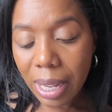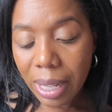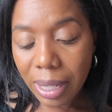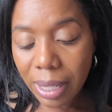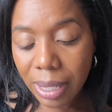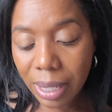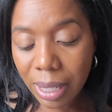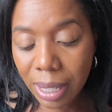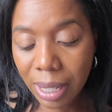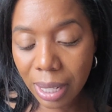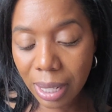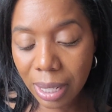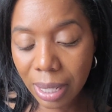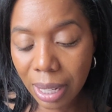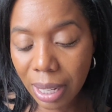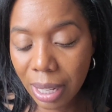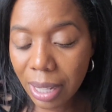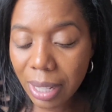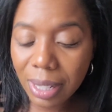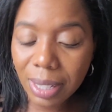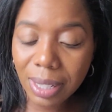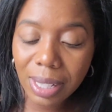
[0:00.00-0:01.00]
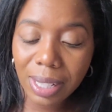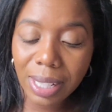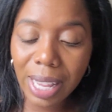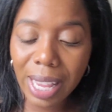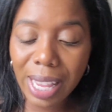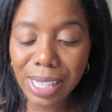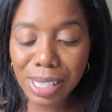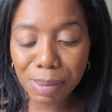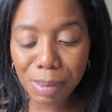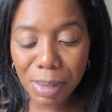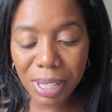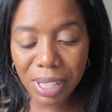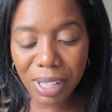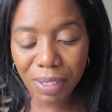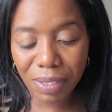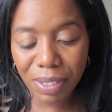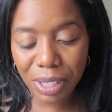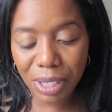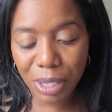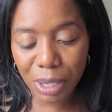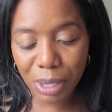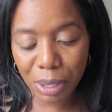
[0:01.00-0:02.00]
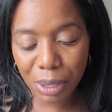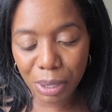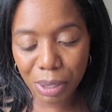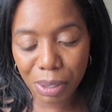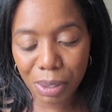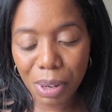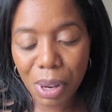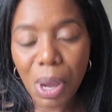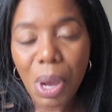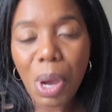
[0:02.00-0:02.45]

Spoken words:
Then the last make of the year